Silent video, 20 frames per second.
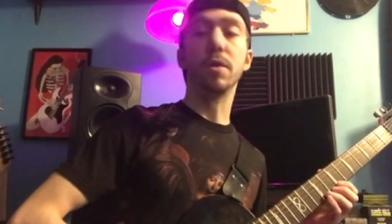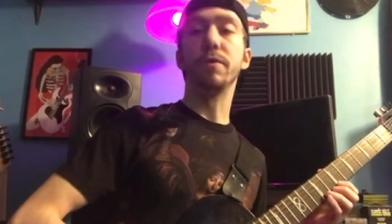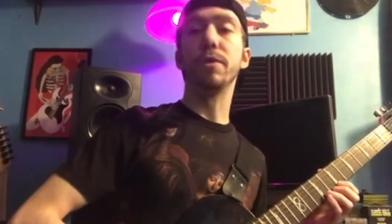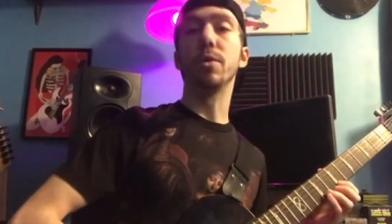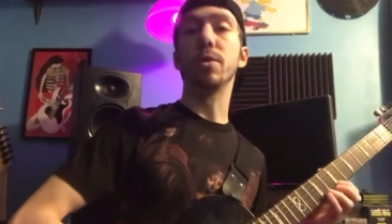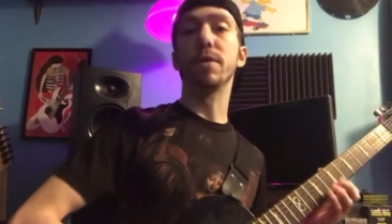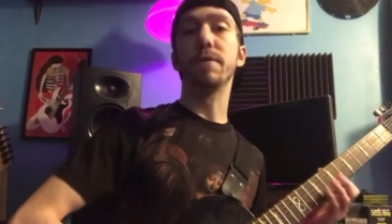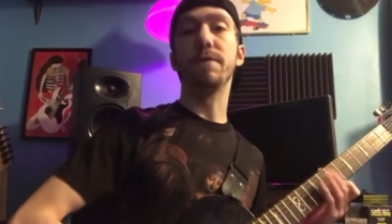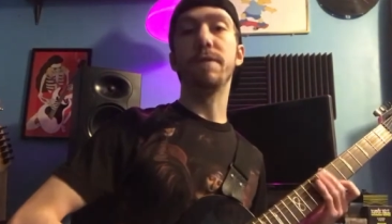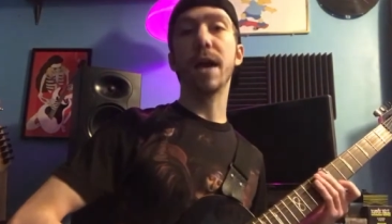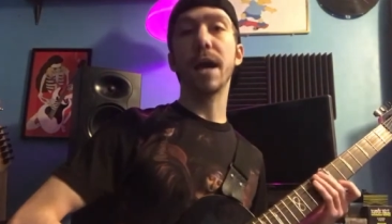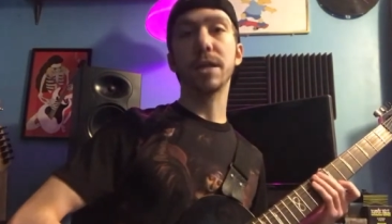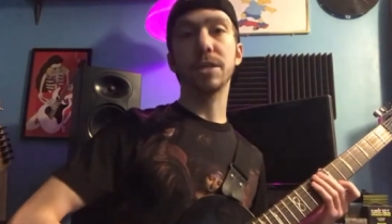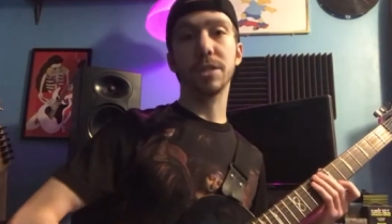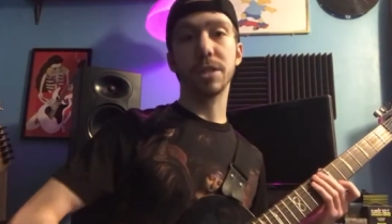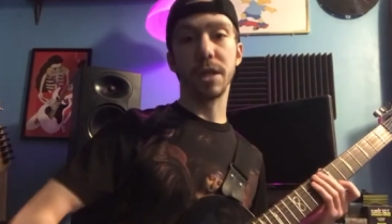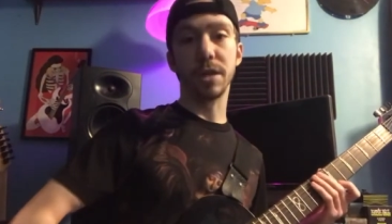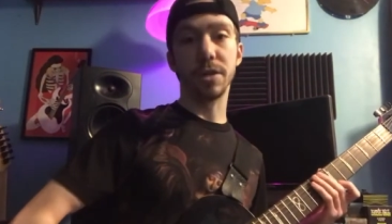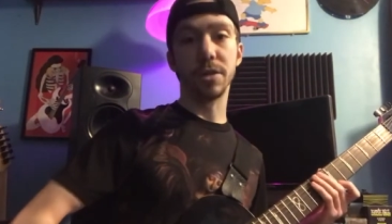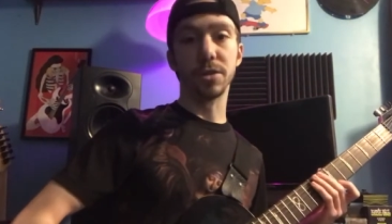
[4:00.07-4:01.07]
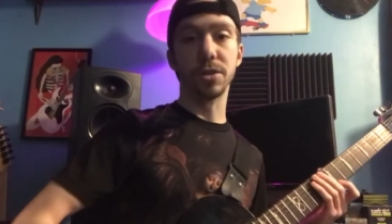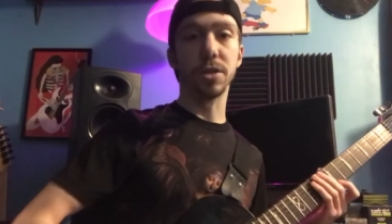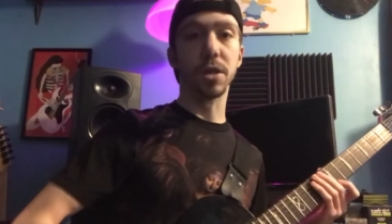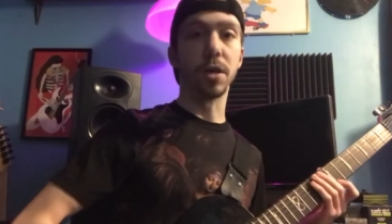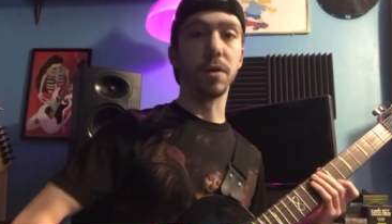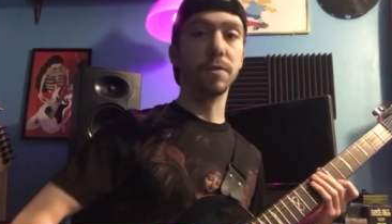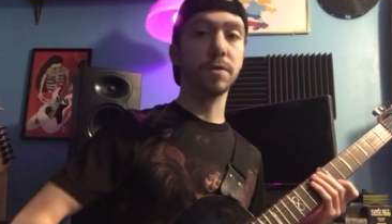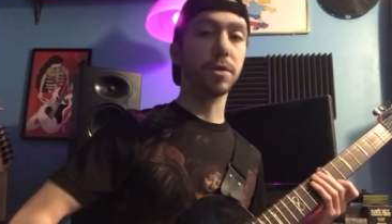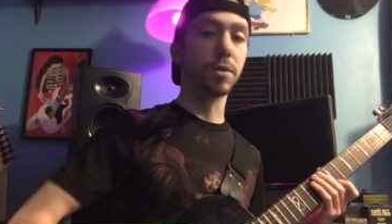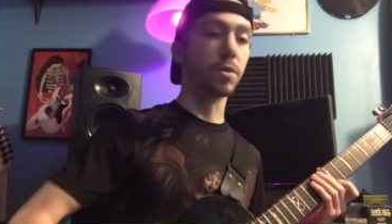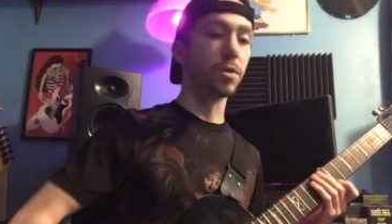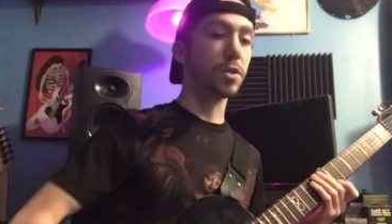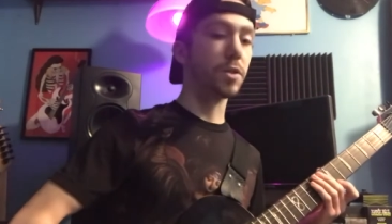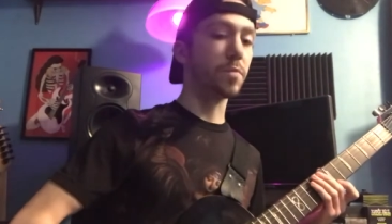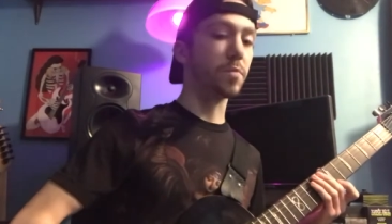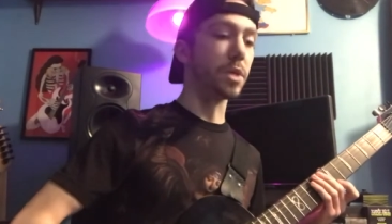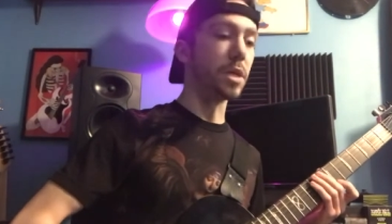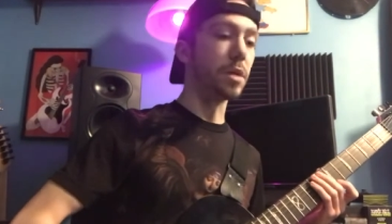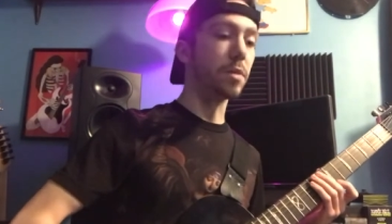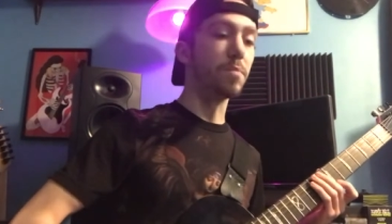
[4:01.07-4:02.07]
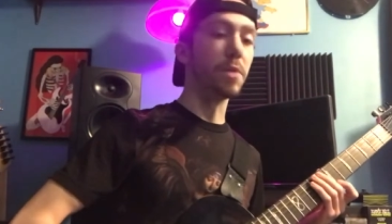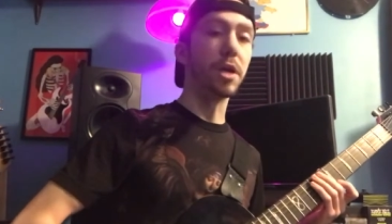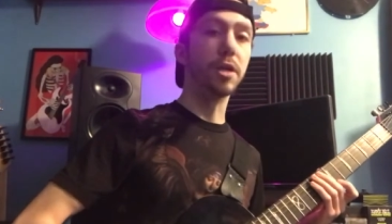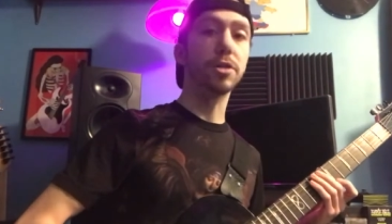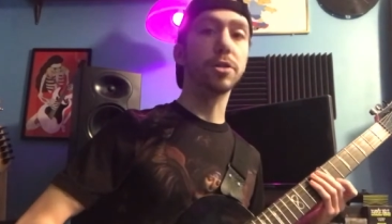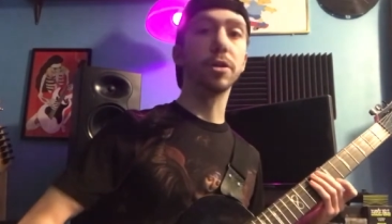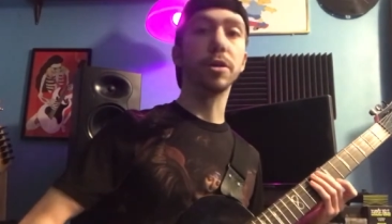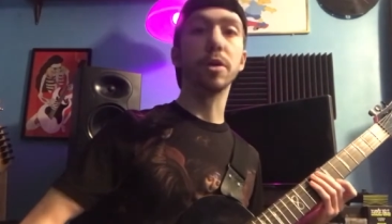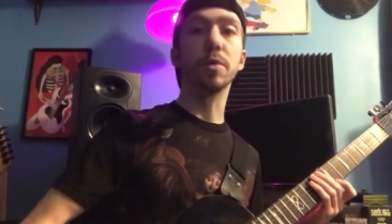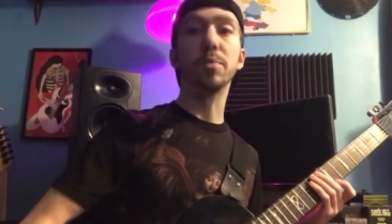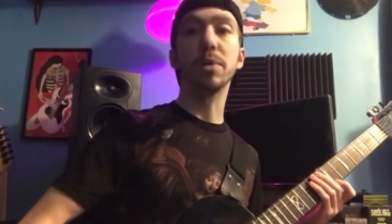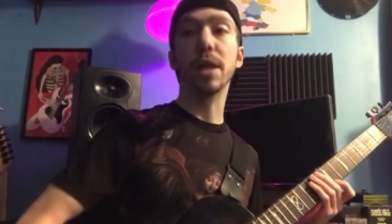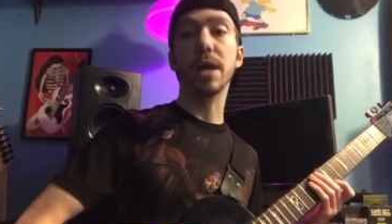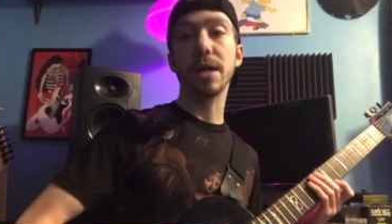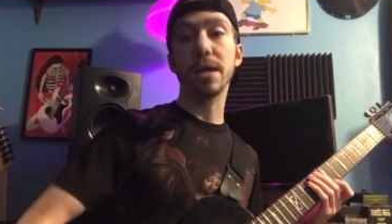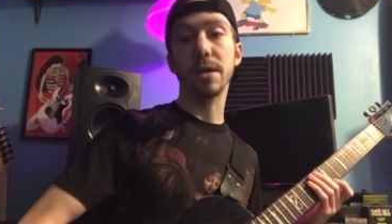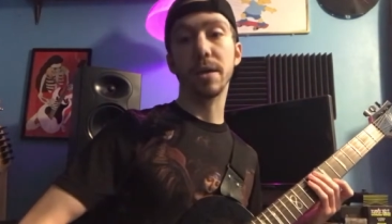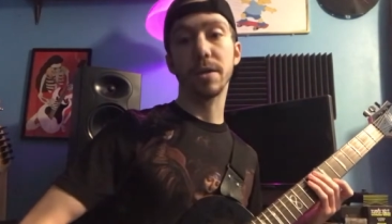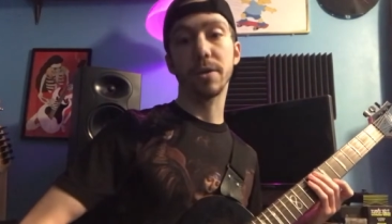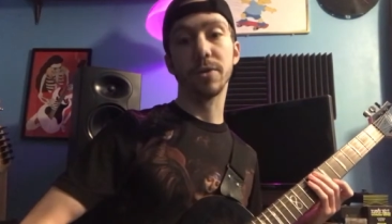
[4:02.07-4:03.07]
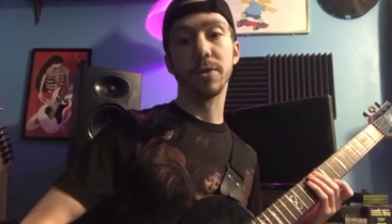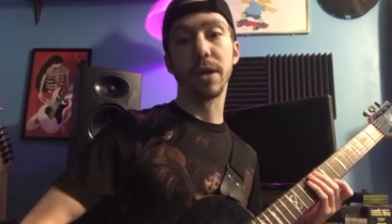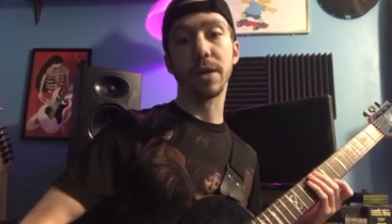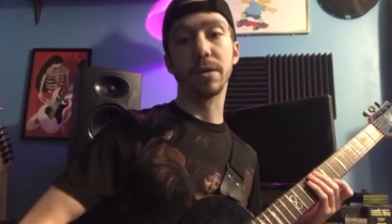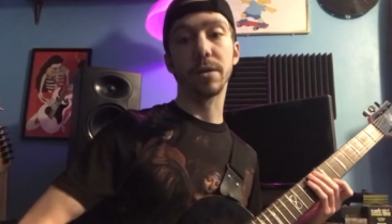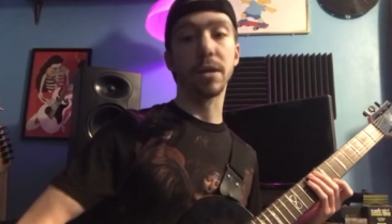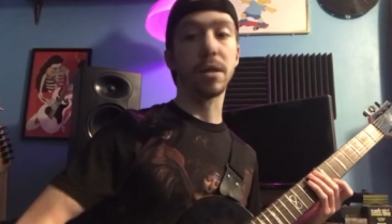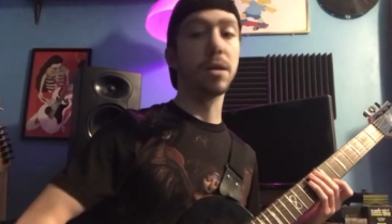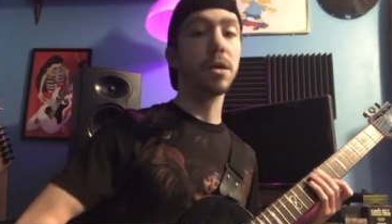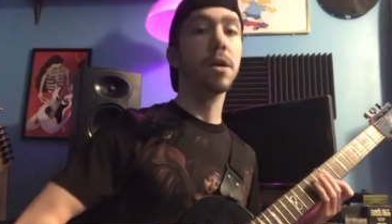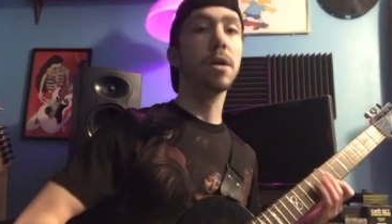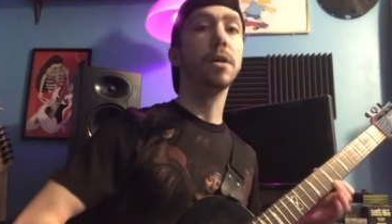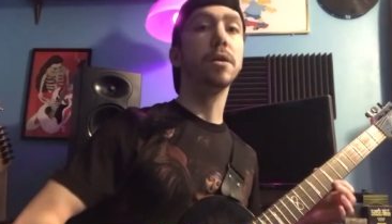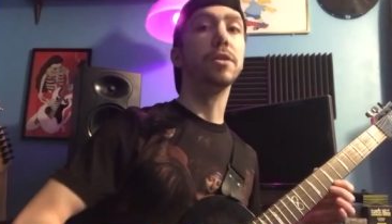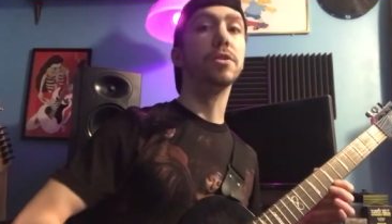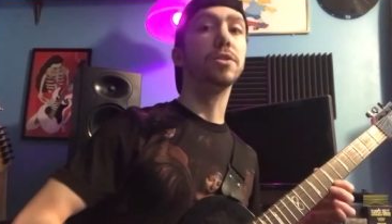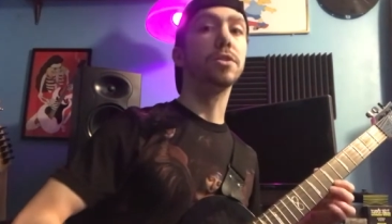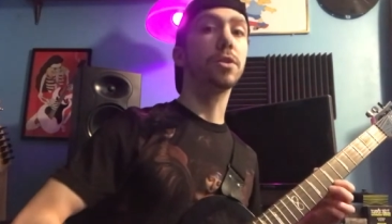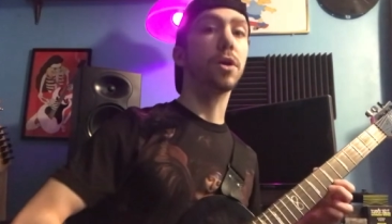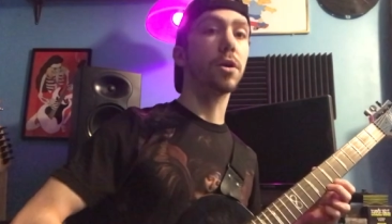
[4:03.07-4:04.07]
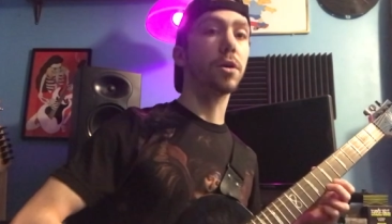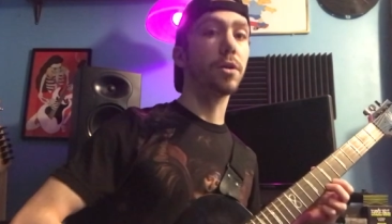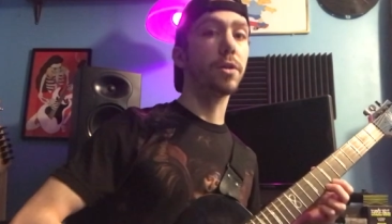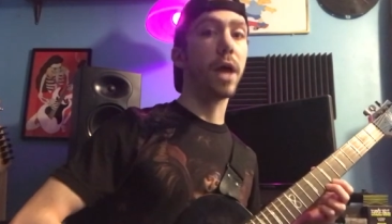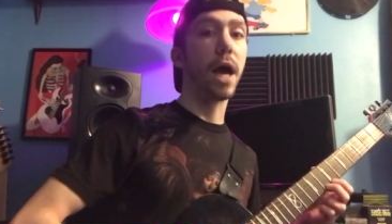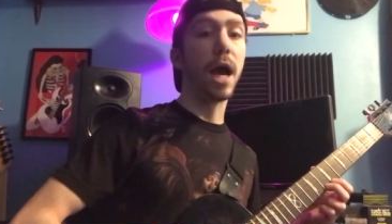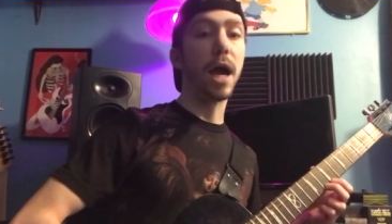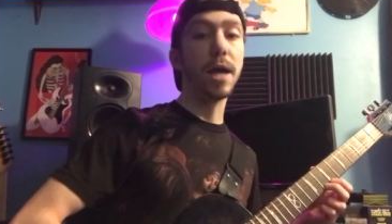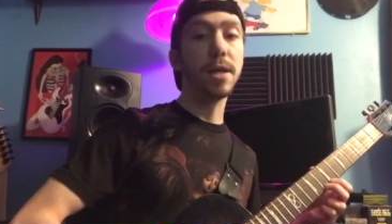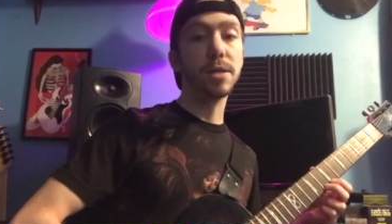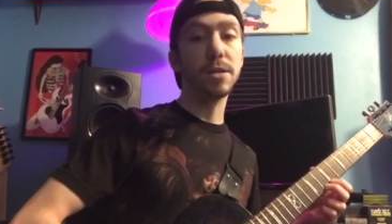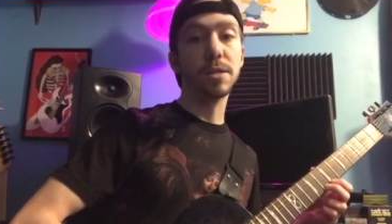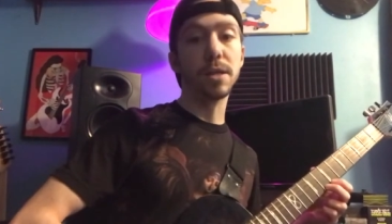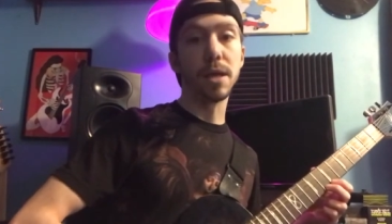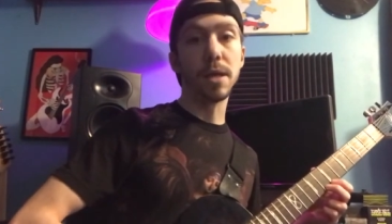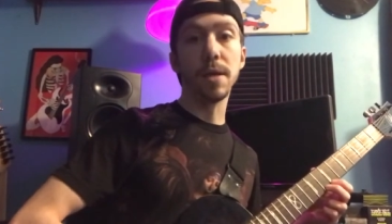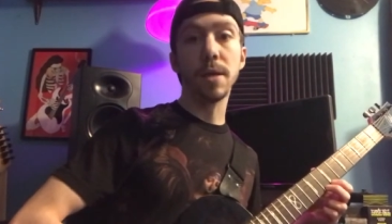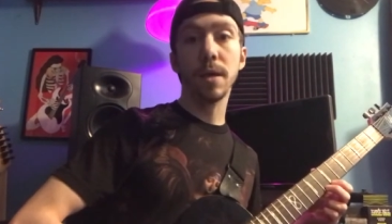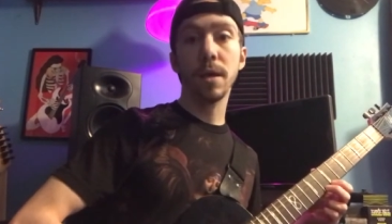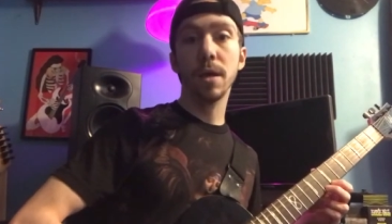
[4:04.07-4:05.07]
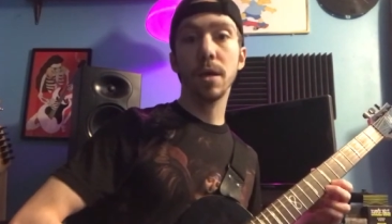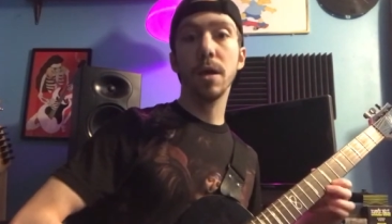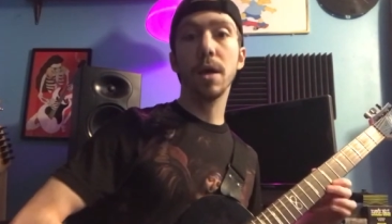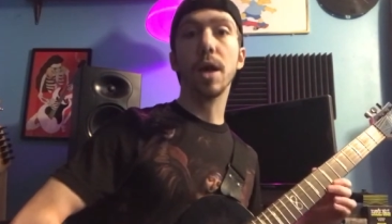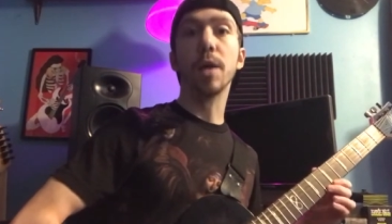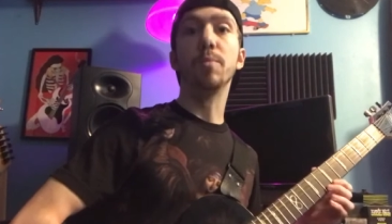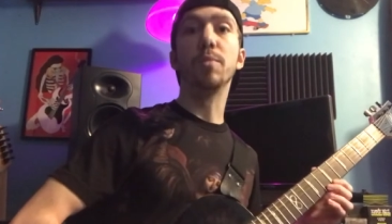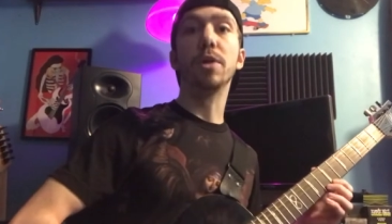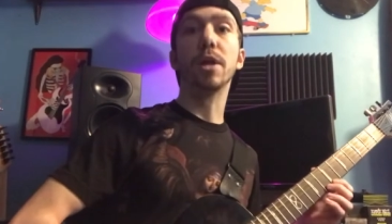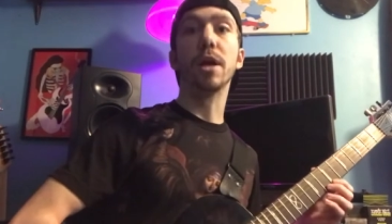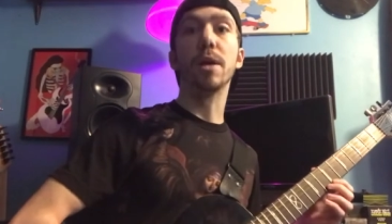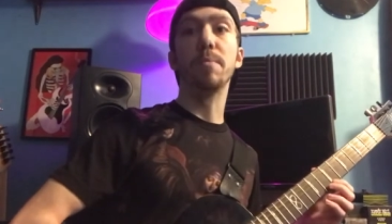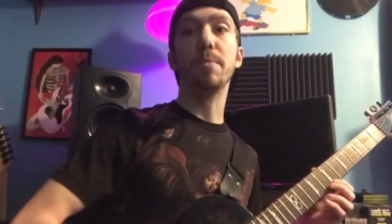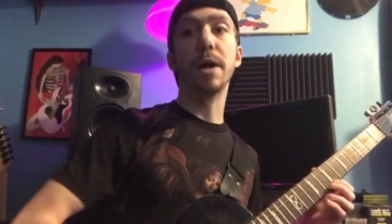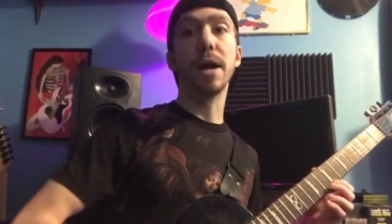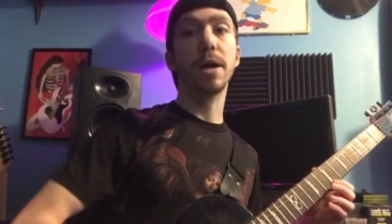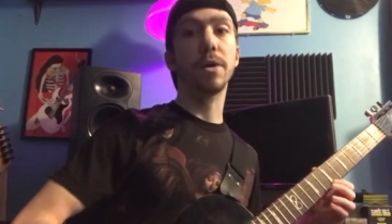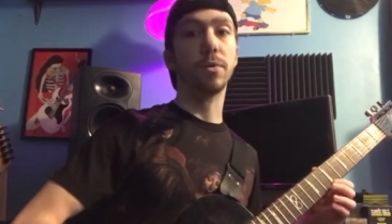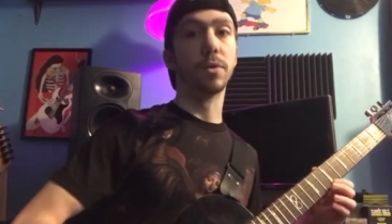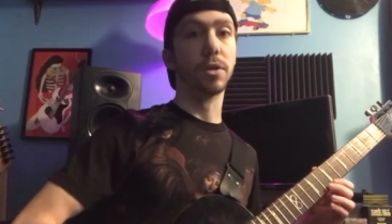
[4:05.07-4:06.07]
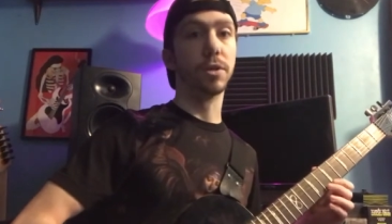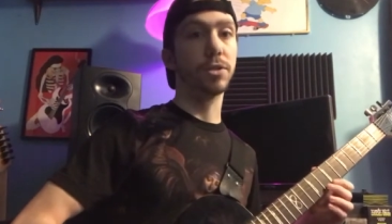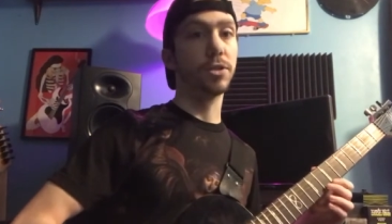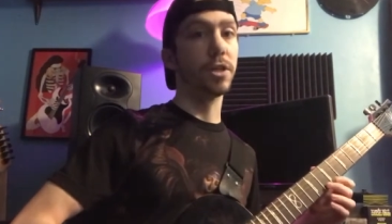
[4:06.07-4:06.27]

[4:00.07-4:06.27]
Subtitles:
you want to fact check yourself, so to speak, make sure you're playing it correctly, you start on the high C and play it backwards.